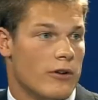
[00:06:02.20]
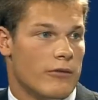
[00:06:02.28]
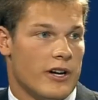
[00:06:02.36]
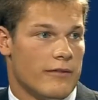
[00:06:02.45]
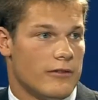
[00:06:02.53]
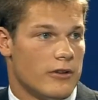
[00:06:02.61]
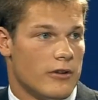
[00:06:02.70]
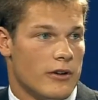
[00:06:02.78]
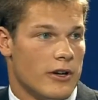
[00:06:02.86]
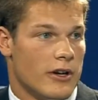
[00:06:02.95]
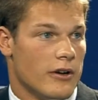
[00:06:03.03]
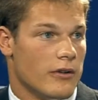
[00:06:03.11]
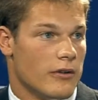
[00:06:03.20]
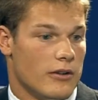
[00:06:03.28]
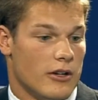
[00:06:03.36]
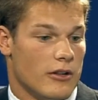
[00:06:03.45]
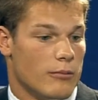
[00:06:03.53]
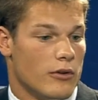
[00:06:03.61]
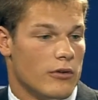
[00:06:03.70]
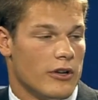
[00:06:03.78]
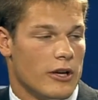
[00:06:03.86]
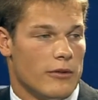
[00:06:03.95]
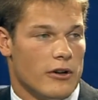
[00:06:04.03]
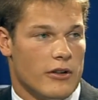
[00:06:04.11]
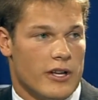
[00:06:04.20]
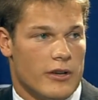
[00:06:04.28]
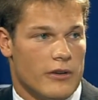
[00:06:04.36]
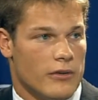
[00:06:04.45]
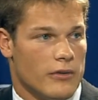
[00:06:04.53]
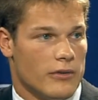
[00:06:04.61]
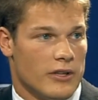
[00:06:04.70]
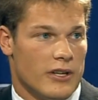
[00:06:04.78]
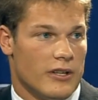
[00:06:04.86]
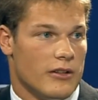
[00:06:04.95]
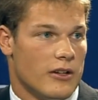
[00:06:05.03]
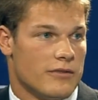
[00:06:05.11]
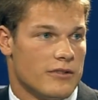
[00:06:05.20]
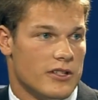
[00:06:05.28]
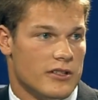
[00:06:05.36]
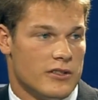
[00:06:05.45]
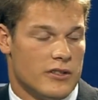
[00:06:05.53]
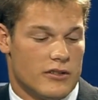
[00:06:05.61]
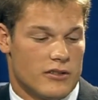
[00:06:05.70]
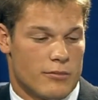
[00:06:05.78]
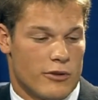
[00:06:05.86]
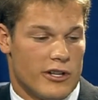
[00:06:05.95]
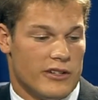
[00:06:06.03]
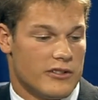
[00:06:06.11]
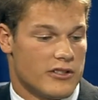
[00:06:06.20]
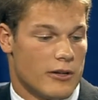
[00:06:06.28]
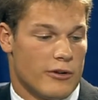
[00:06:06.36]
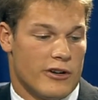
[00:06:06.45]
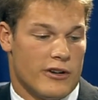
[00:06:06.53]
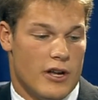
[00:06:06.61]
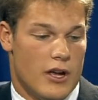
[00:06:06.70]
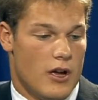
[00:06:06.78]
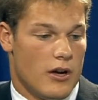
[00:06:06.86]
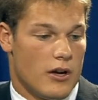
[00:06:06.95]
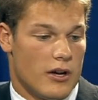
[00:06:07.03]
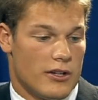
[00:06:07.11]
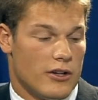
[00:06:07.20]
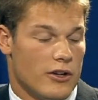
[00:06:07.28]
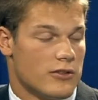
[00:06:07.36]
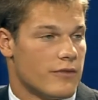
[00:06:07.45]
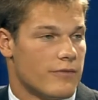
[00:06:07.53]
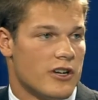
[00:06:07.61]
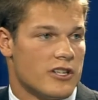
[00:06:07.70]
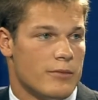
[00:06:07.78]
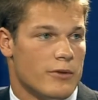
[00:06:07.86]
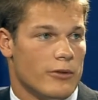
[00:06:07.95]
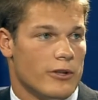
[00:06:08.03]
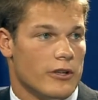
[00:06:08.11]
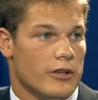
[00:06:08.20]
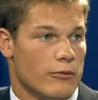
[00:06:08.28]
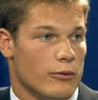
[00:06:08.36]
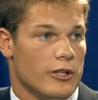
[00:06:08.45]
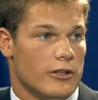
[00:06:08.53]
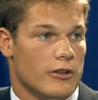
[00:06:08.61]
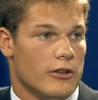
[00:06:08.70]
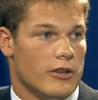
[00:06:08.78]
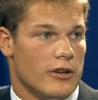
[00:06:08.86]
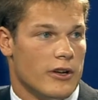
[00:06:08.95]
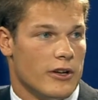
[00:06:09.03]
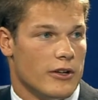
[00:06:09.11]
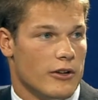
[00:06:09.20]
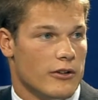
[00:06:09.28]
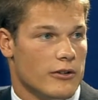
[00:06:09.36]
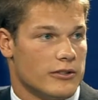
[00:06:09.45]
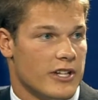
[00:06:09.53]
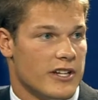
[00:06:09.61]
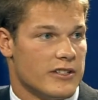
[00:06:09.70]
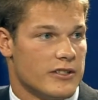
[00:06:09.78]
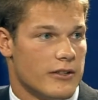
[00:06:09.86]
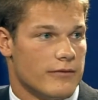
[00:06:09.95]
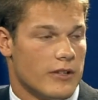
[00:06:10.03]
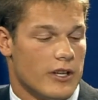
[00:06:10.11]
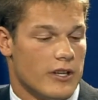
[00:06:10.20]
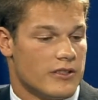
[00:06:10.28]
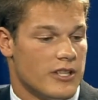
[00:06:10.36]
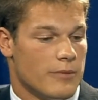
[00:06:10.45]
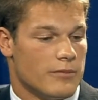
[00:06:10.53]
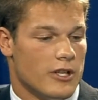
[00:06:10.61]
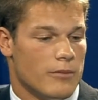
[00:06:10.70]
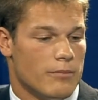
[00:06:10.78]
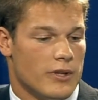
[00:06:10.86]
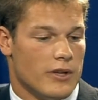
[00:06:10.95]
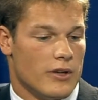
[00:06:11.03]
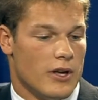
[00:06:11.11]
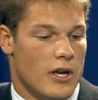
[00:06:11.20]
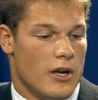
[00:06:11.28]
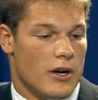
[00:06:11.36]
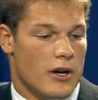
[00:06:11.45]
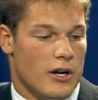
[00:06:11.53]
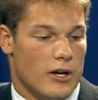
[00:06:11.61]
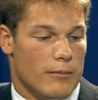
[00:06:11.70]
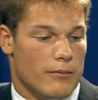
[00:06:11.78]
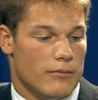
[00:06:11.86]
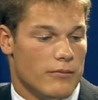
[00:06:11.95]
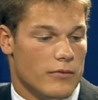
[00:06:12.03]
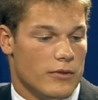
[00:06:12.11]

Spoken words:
one right after, the bowl game and all that, and getting in the off season and spring and the summer. And, so far it's been really, really good. And, those guys have stepped up and,